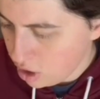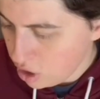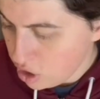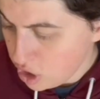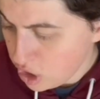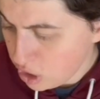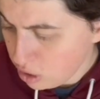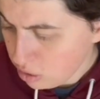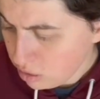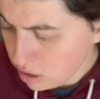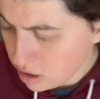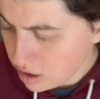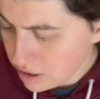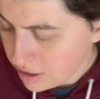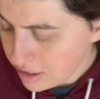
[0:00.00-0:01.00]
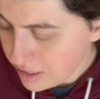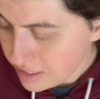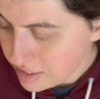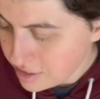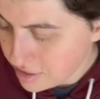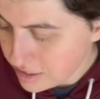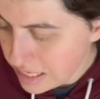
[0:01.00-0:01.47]
New Look,
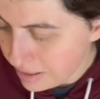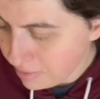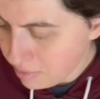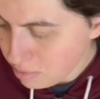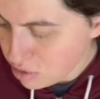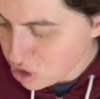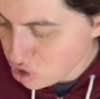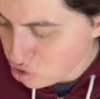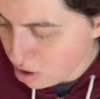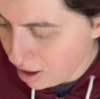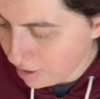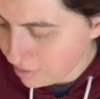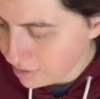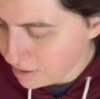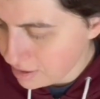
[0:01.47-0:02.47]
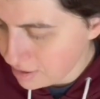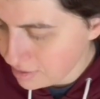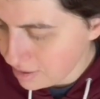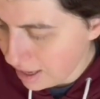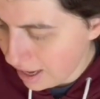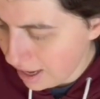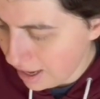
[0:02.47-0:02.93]
7
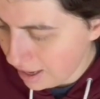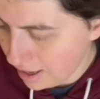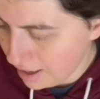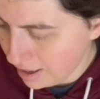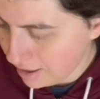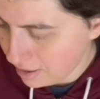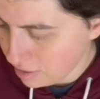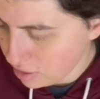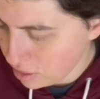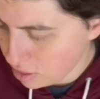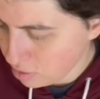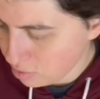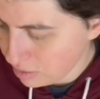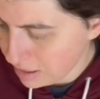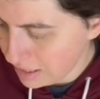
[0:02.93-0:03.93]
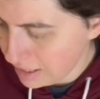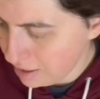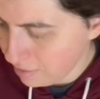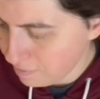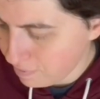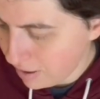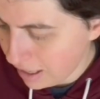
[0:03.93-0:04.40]
moisturizers and 3
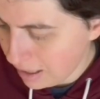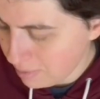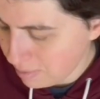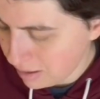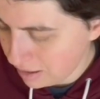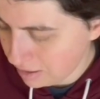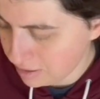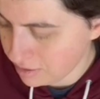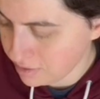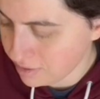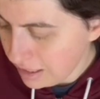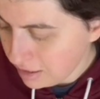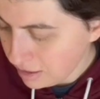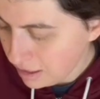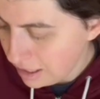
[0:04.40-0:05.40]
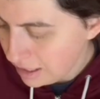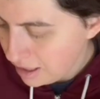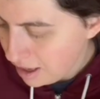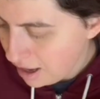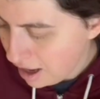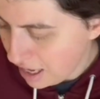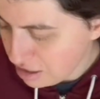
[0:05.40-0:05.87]
vitamins. Healing
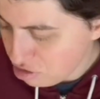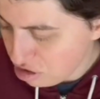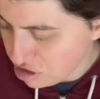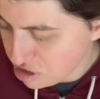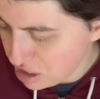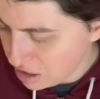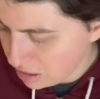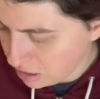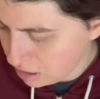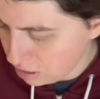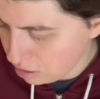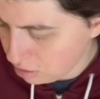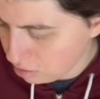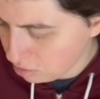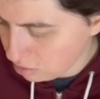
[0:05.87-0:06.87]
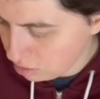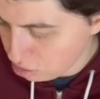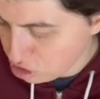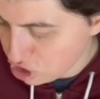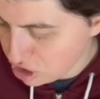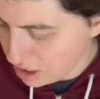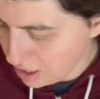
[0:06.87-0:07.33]
Hydration
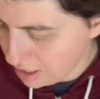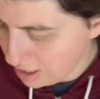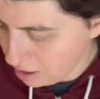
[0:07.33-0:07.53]
Lotion